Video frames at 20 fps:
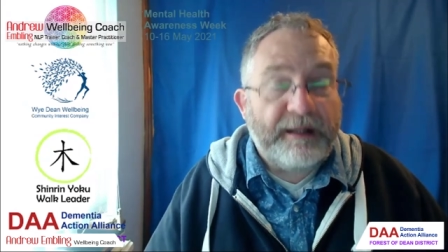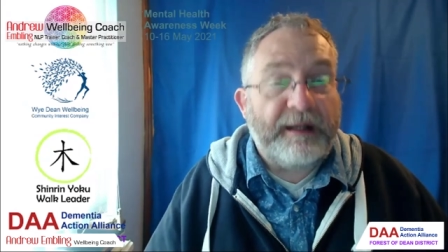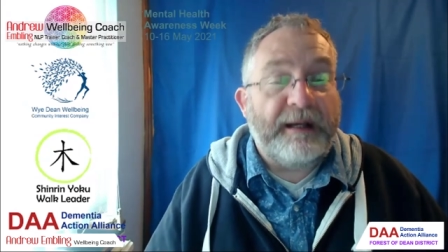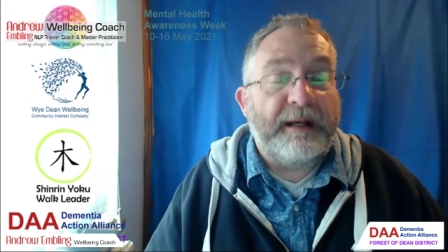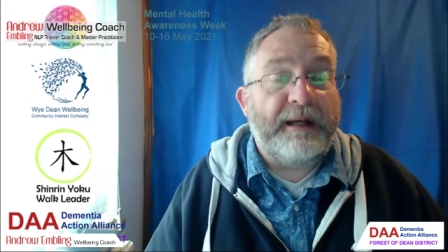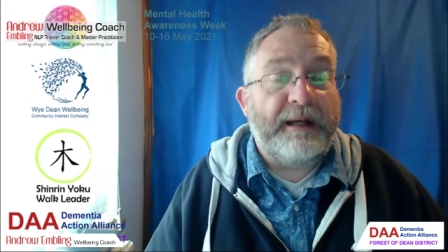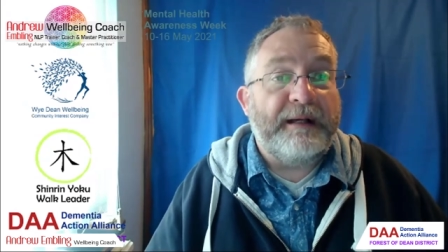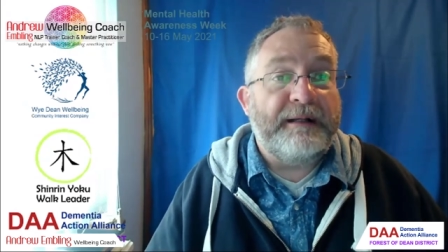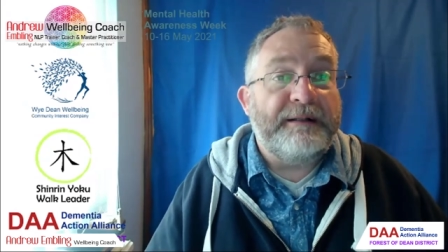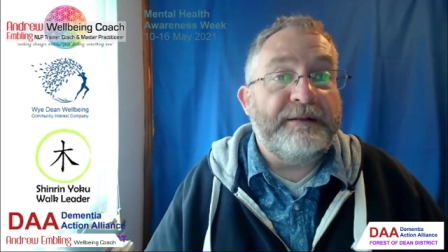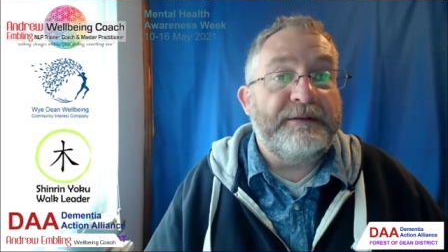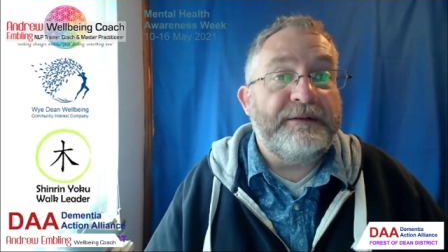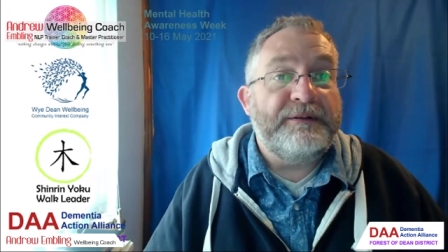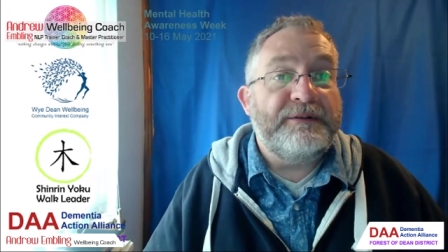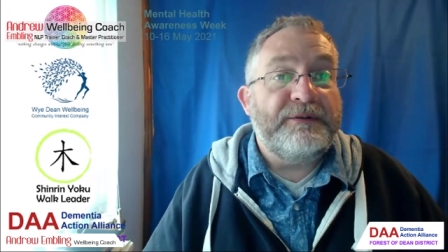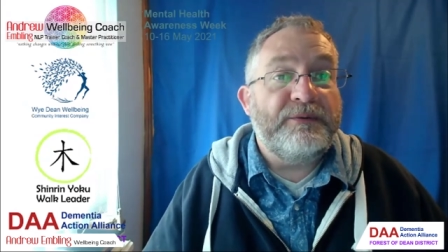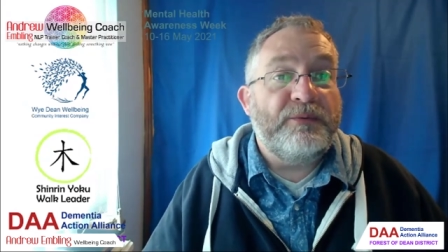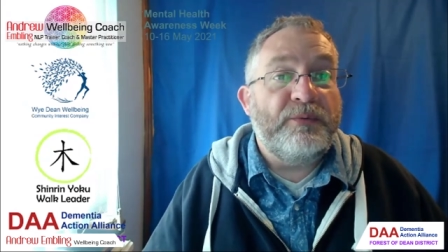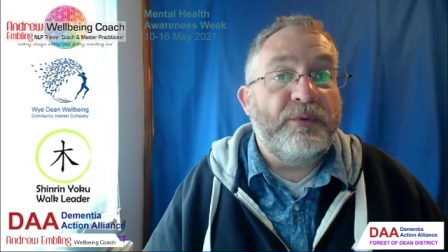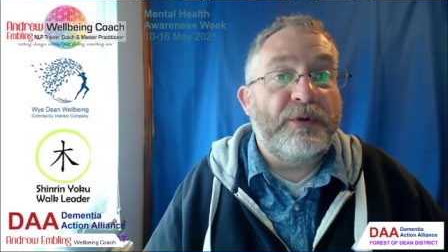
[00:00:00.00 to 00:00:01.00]

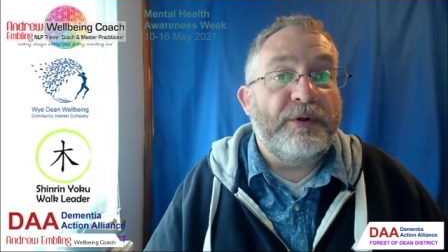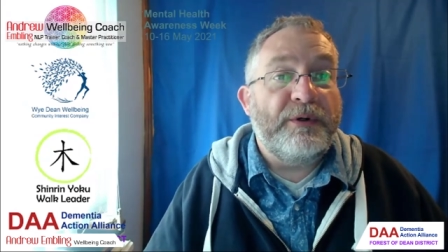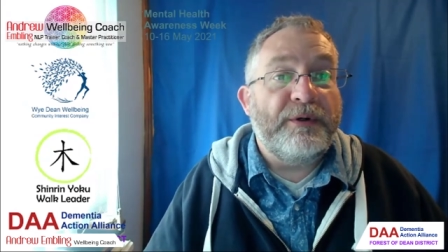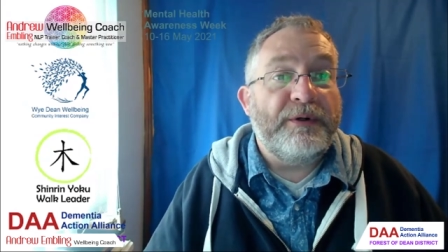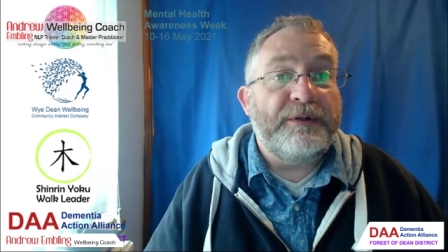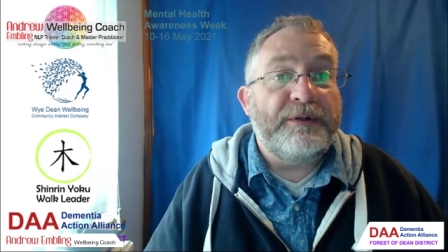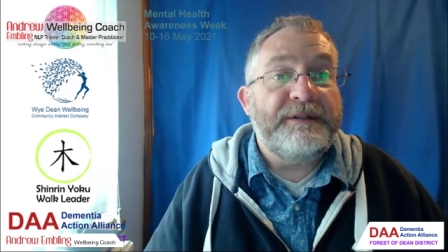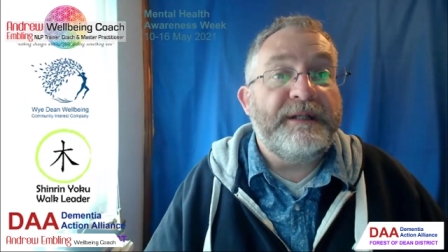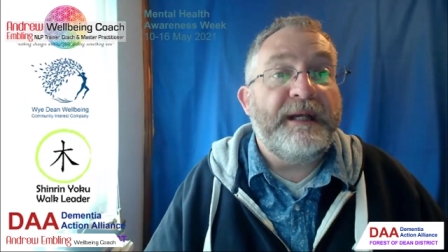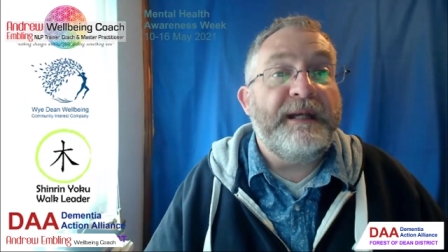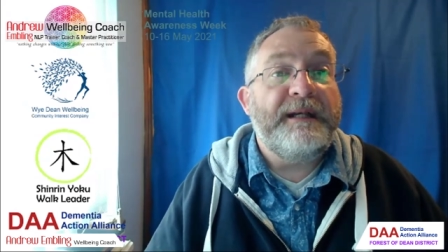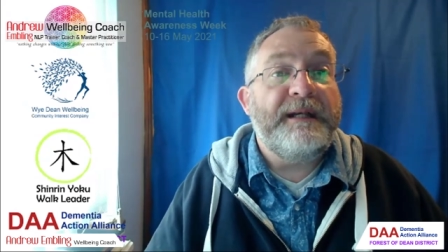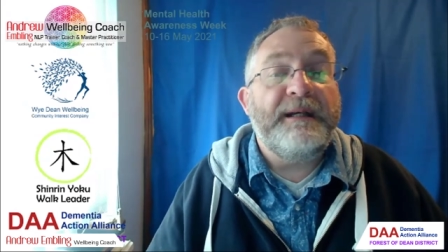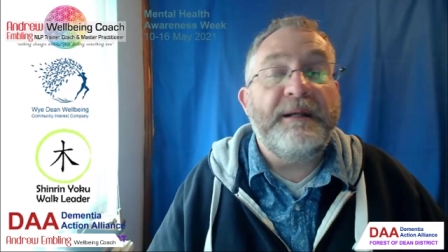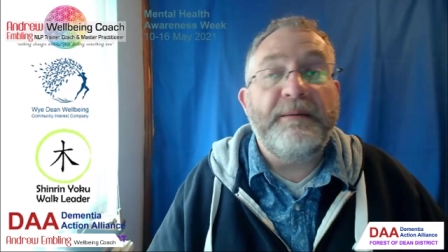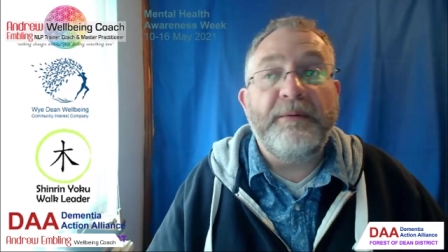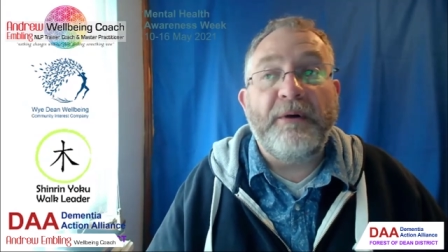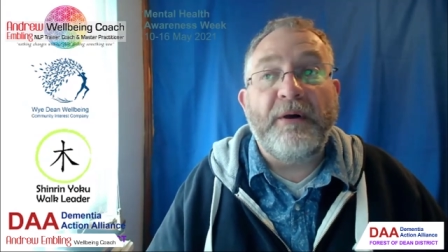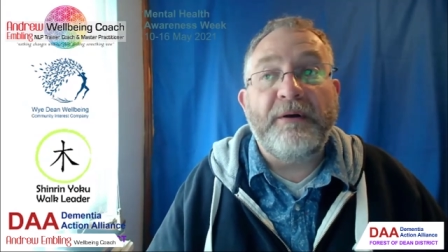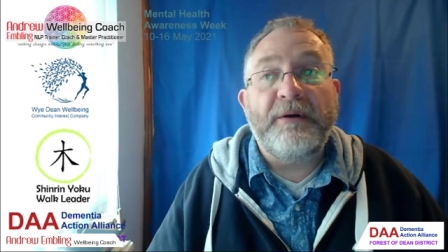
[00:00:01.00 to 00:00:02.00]
and we're
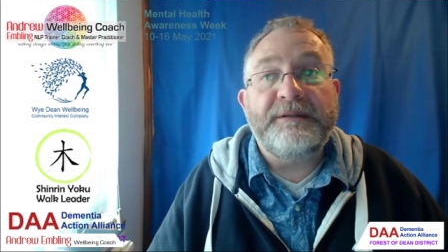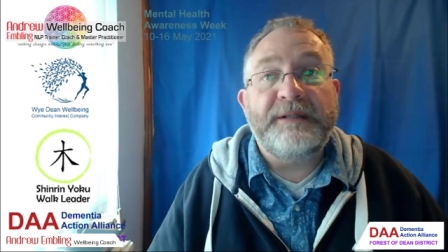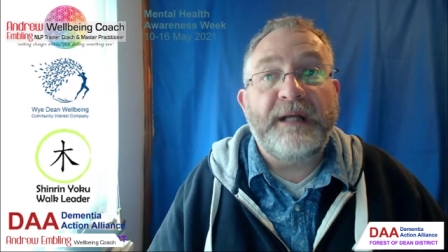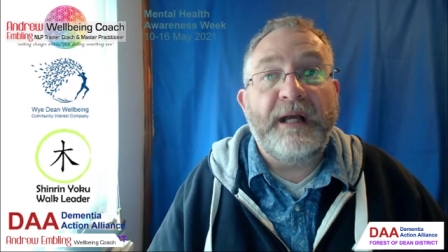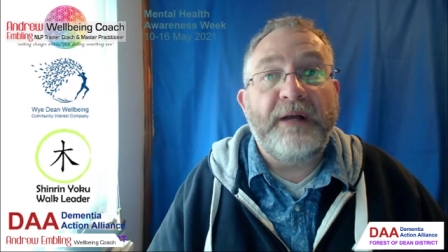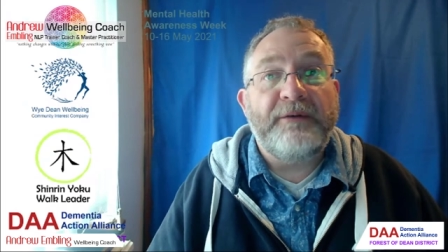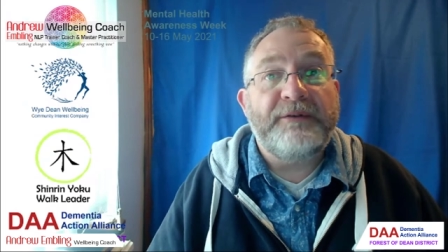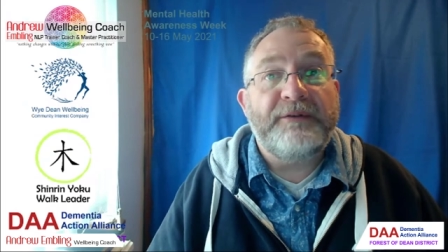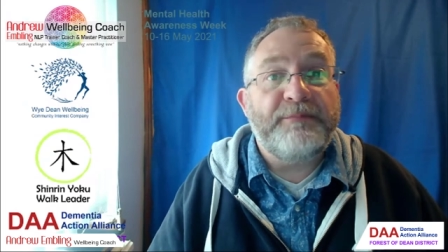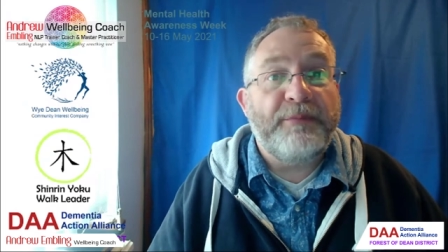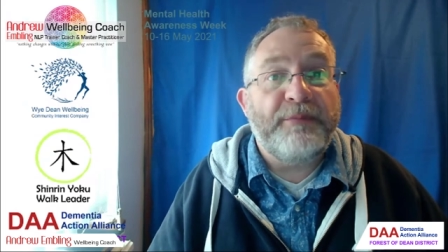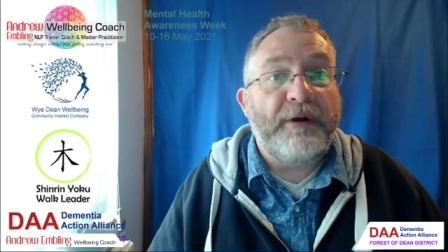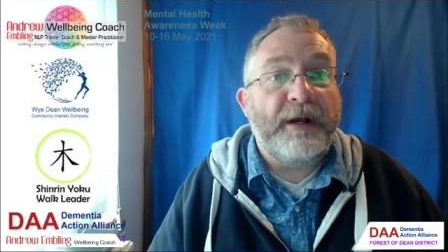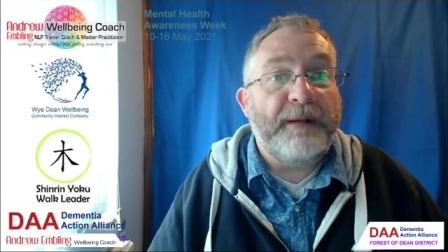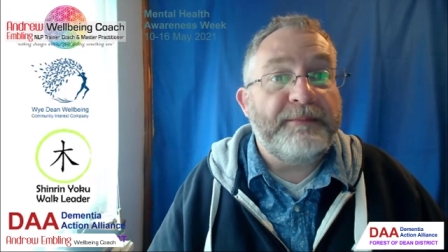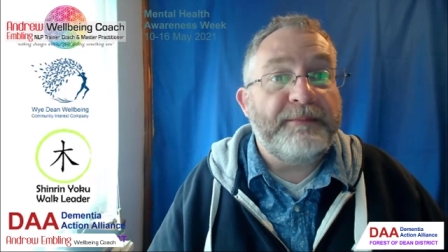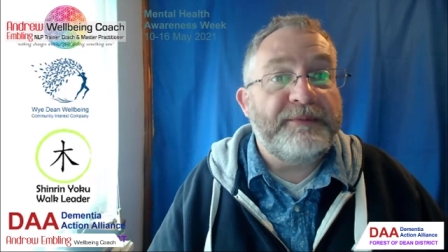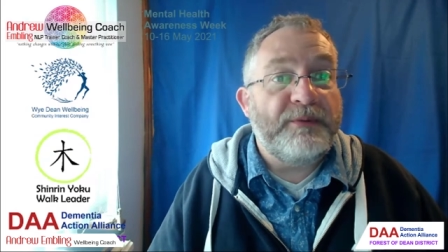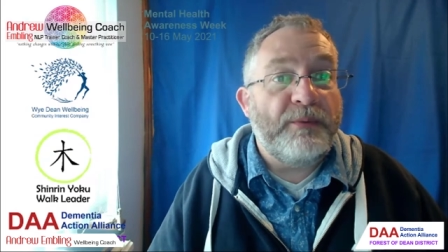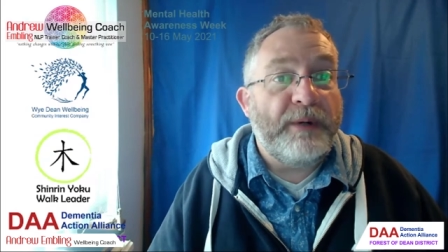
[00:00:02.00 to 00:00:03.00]
taking ourselves
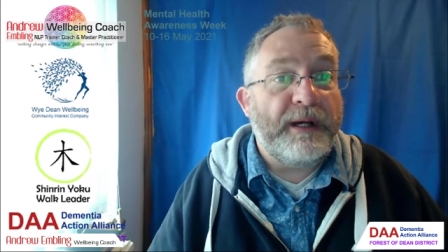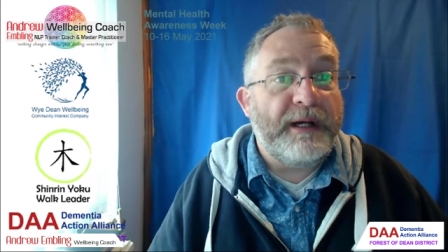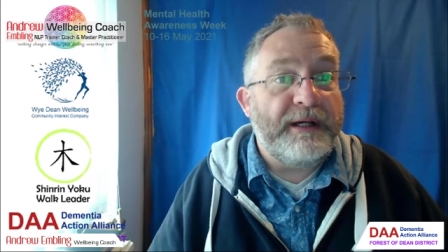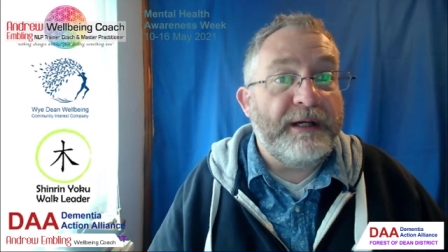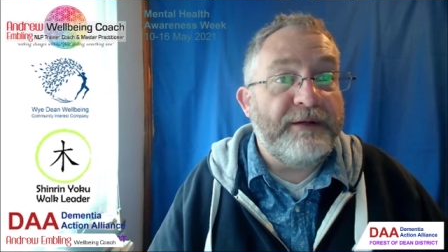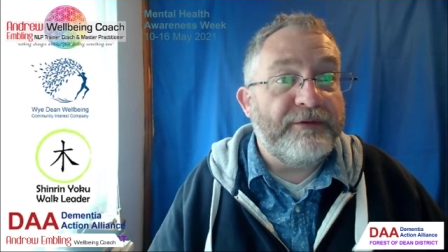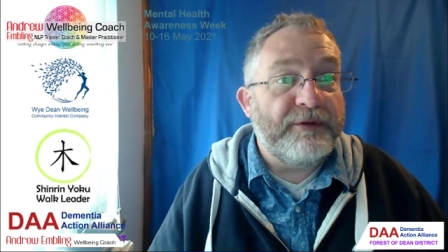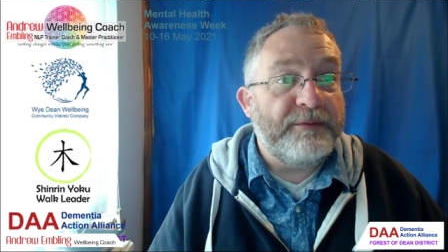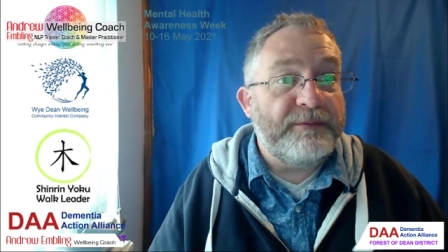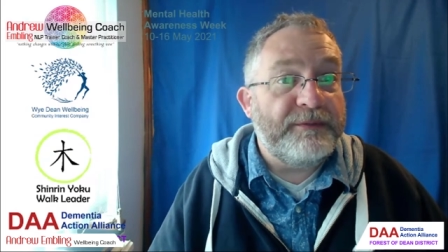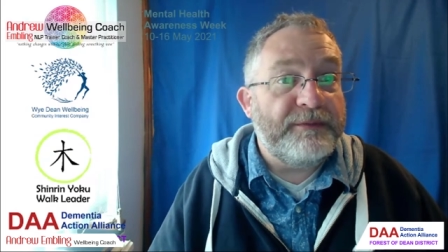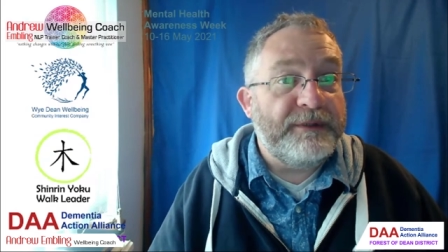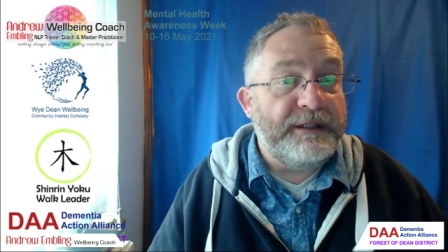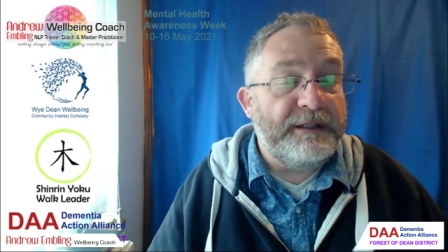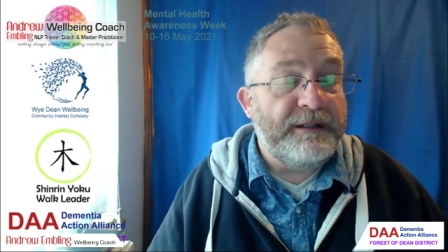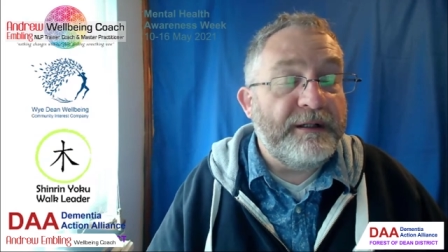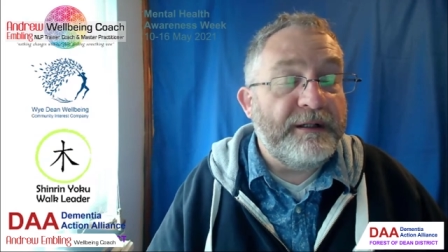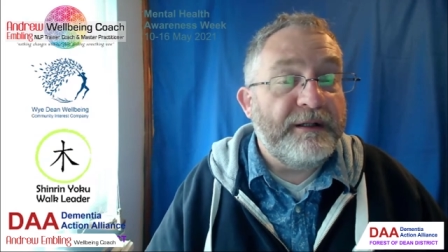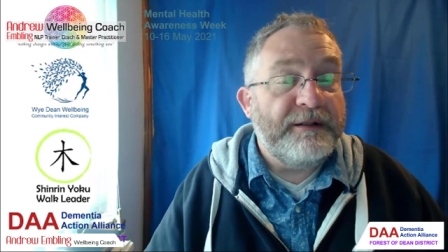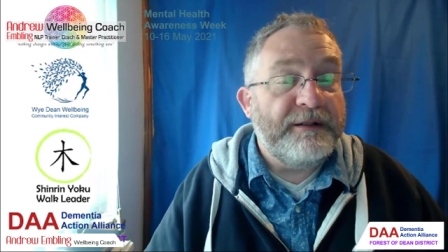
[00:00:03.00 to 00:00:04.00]
perhaps away from the